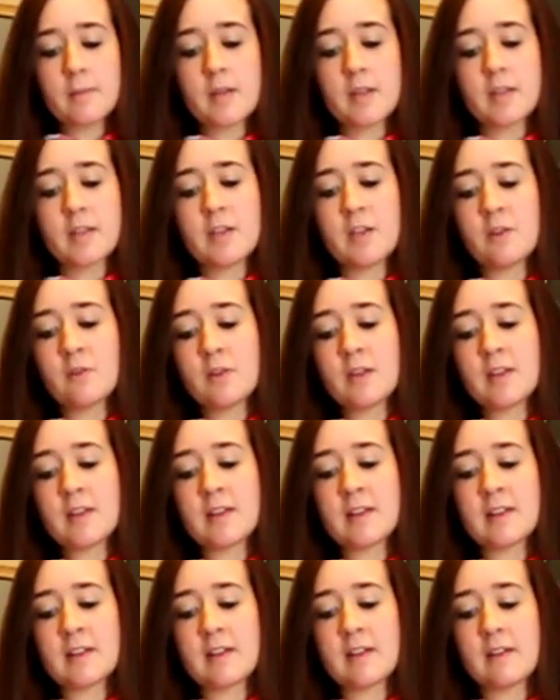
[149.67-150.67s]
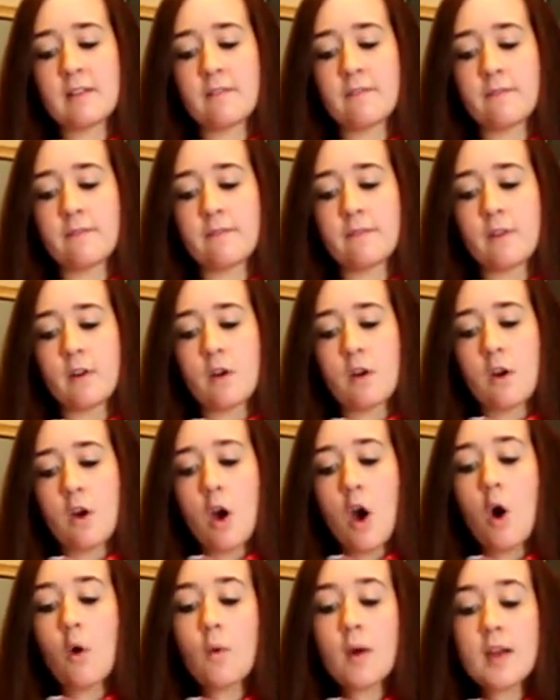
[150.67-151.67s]
Cutie Kniff.
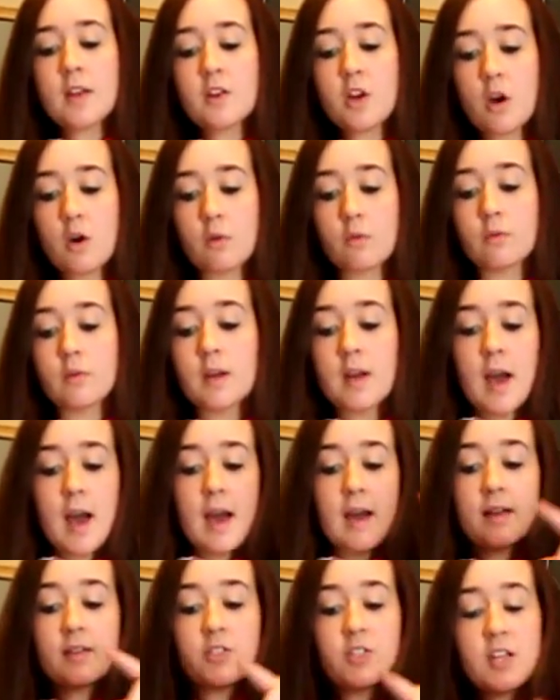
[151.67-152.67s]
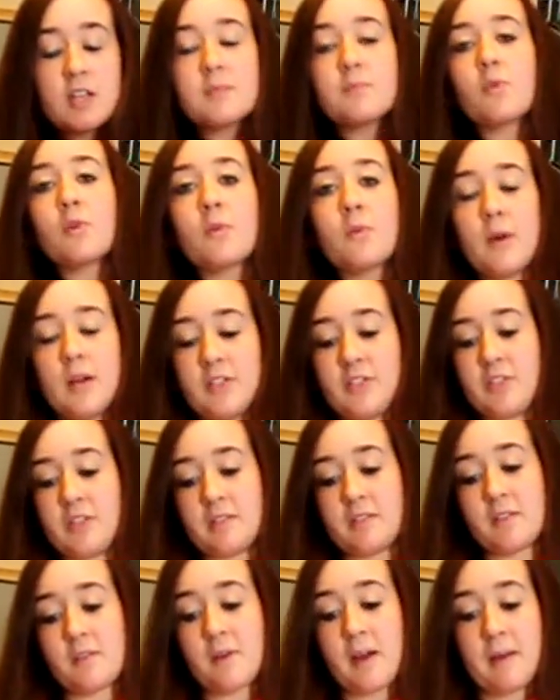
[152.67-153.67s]
Oh, wait, no. She has more
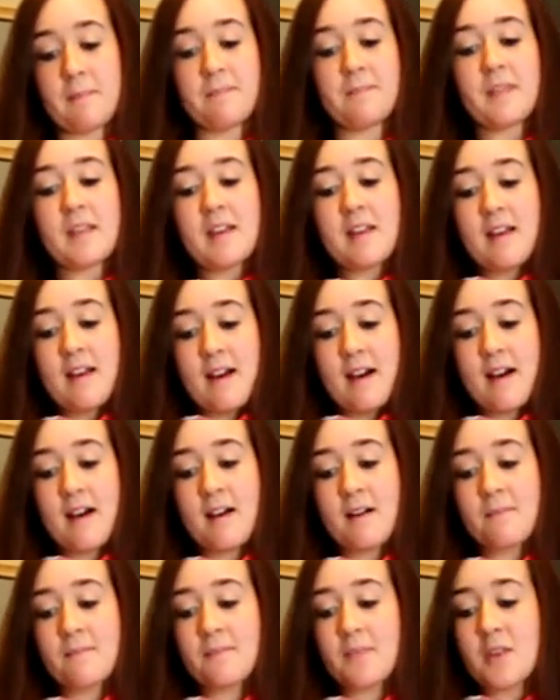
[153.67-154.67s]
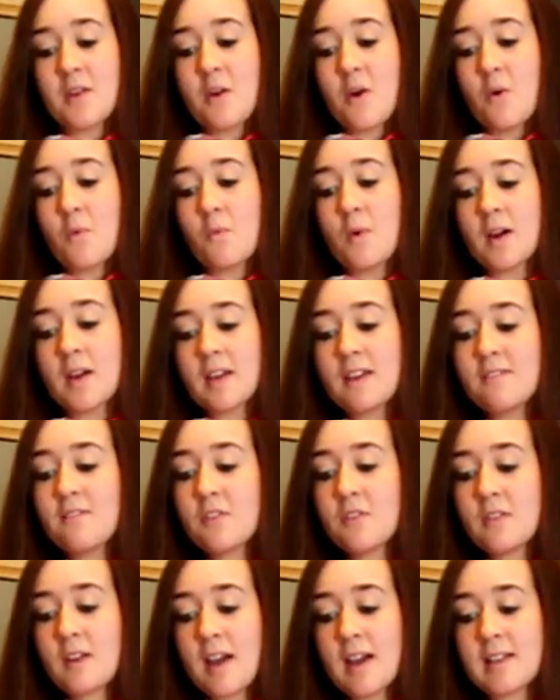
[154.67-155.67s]
questions. Okay. What gave
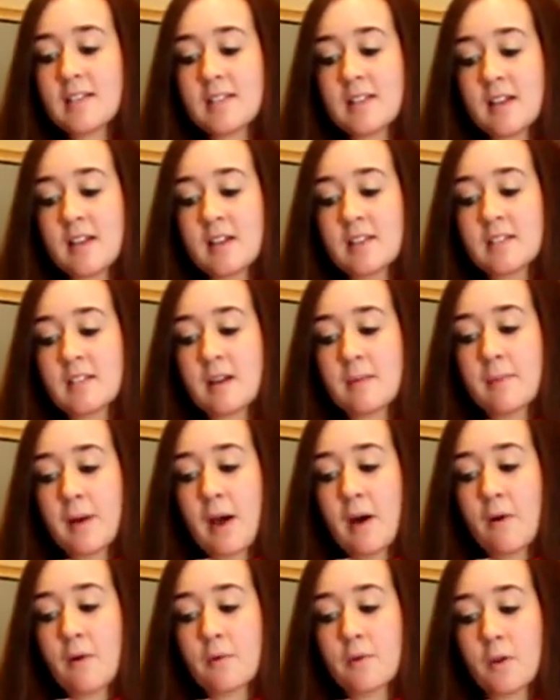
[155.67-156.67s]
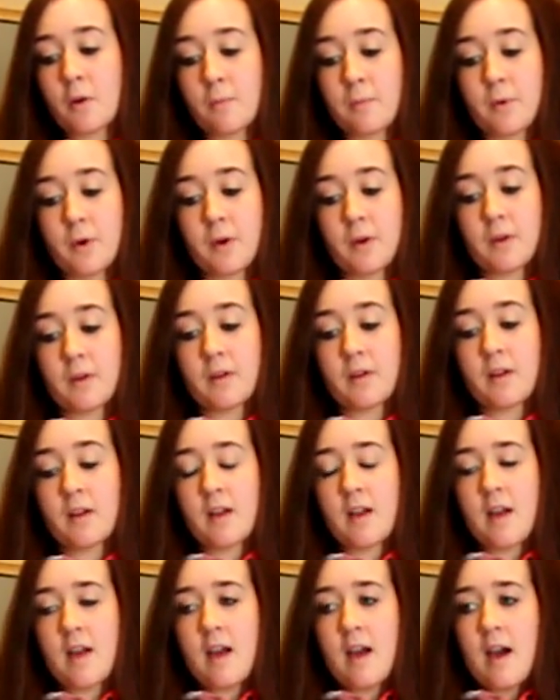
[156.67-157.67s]
you the ideas about your book?
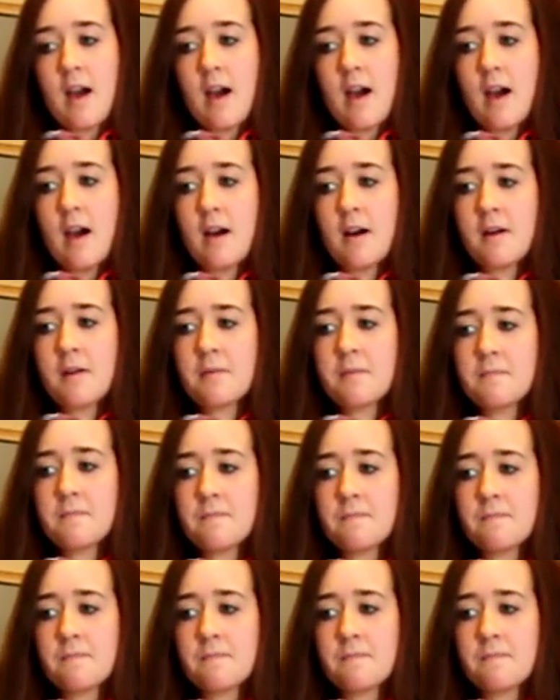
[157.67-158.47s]
I